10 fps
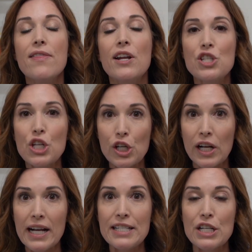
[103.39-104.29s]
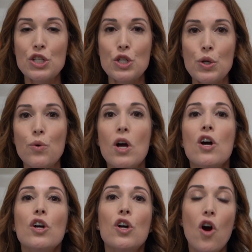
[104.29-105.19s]
then it's a good idea to
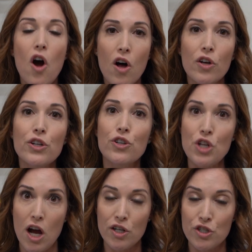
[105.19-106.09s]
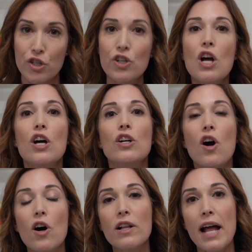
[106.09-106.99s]
call your doctor,
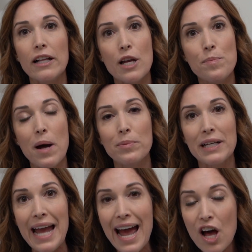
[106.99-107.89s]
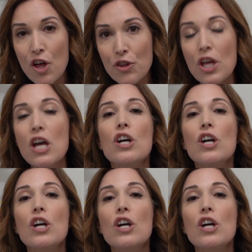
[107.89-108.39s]
call L A Public Health,